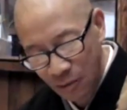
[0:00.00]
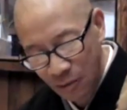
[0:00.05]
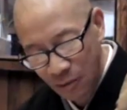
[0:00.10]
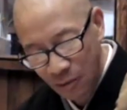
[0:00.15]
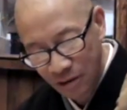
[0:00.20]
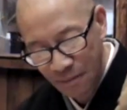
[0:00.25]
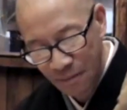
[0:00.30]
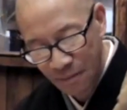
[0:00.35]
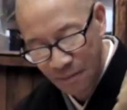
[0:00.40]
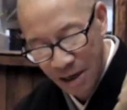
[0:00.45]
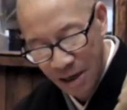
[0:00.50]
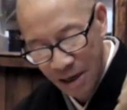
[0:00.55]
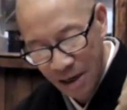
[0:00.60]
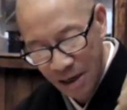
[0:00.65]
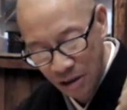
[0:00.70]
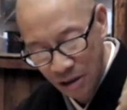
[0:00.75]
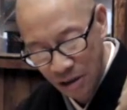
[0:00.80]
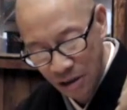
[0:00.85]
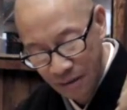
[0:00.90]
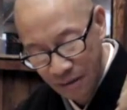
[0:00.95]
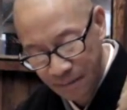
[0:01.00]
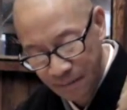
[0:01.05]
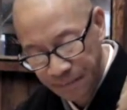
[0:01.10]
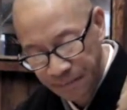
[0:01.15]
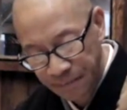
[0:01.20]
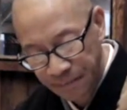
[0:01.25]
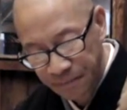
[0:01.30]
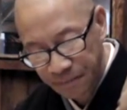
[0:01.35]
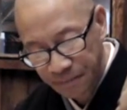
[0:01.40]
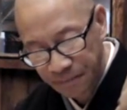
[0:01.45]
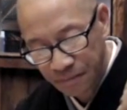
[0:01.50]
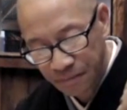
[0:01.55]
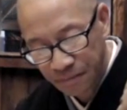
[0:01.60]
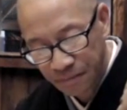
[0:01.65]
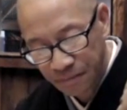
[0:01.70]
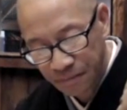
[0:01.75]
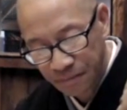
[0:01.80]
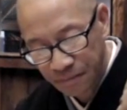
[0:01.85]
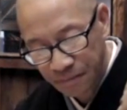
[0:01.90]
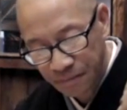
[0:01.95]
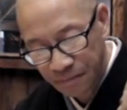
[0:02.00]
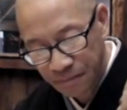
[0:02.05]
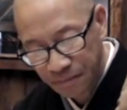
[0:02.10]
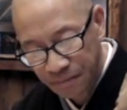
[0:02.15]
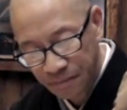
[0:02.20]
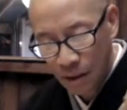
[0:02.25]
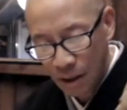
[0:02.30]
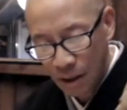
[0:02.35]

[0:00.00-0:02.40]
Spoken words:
which is impossible to measure.